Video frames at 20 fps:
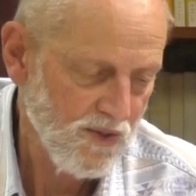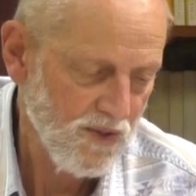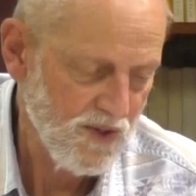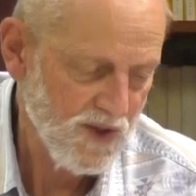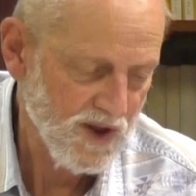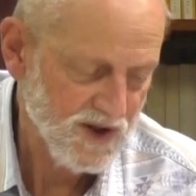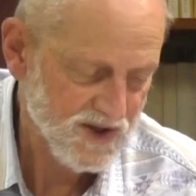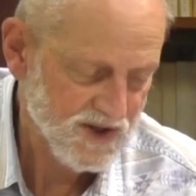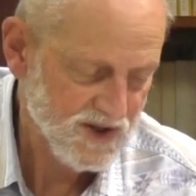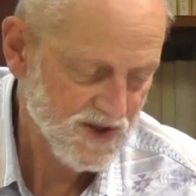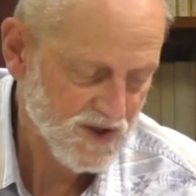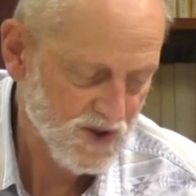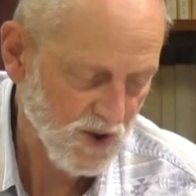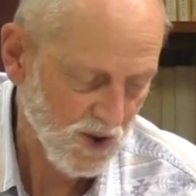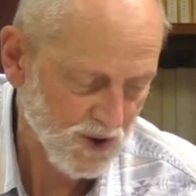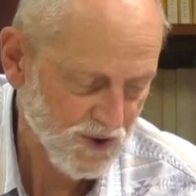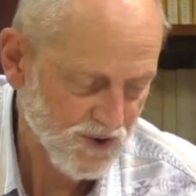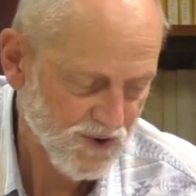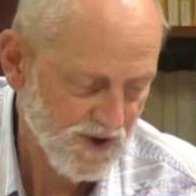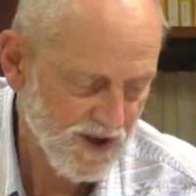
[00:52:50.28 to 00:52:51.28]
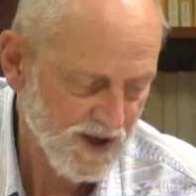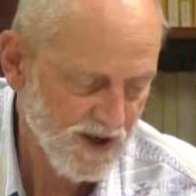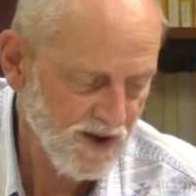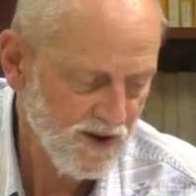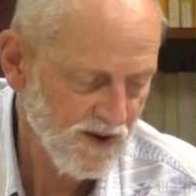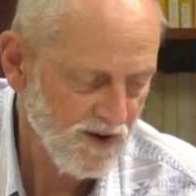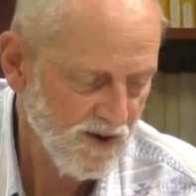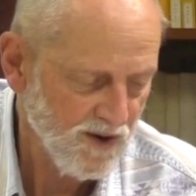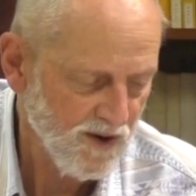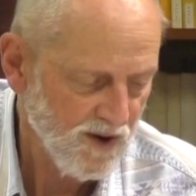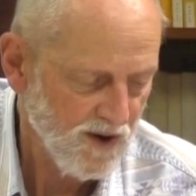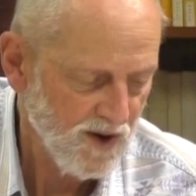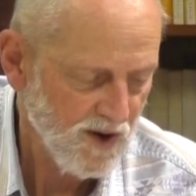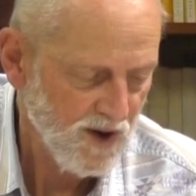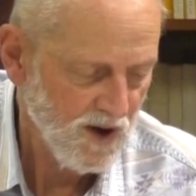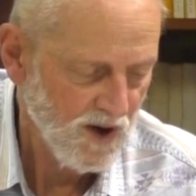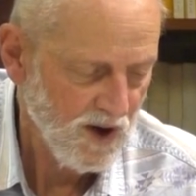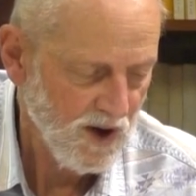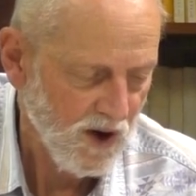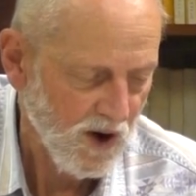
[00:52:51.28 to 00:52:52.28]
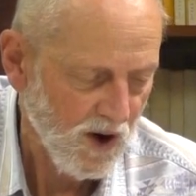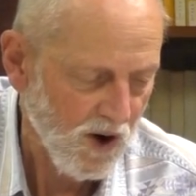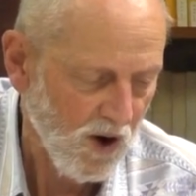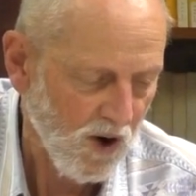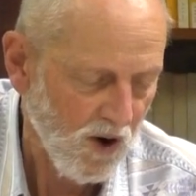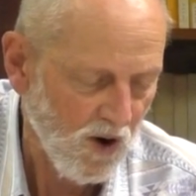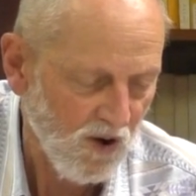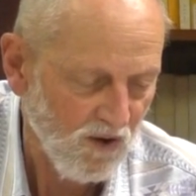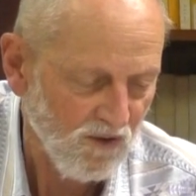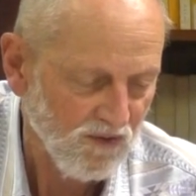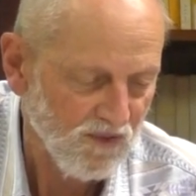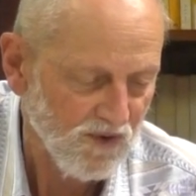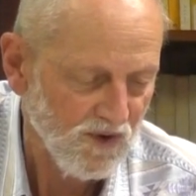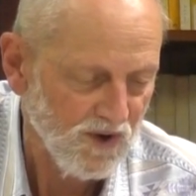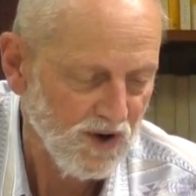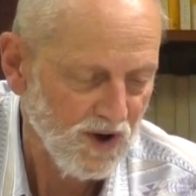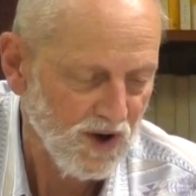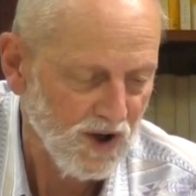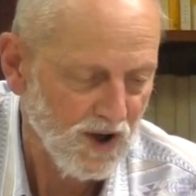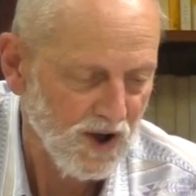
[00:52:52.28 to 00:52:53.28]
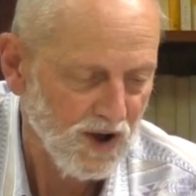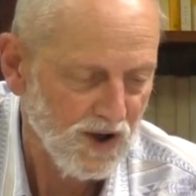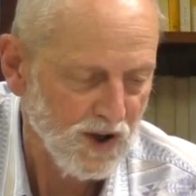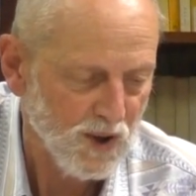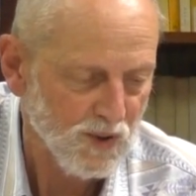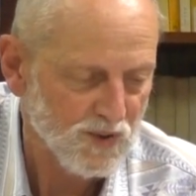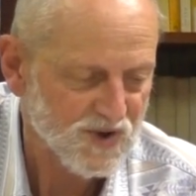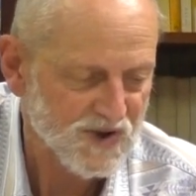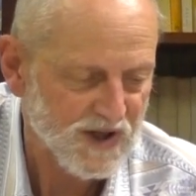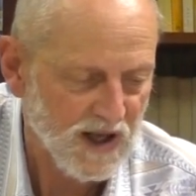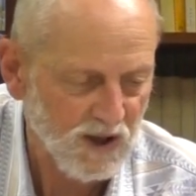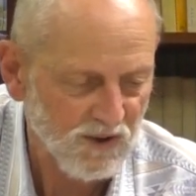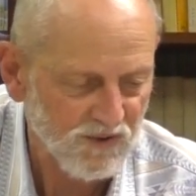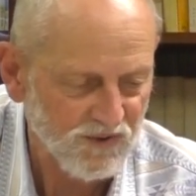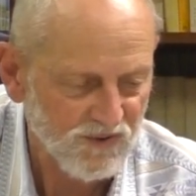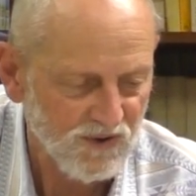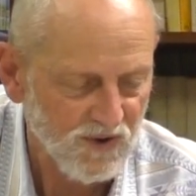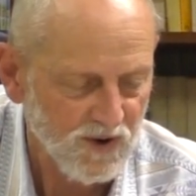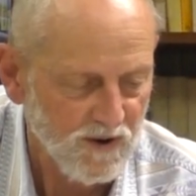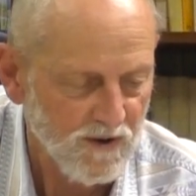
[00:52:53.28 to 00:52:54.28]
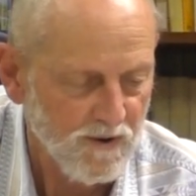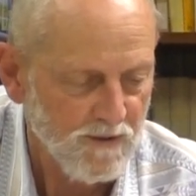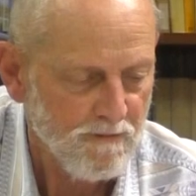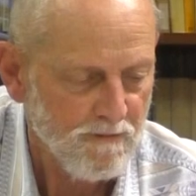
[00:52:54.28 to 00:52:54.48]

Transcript: this doctrine of uh, a no-self,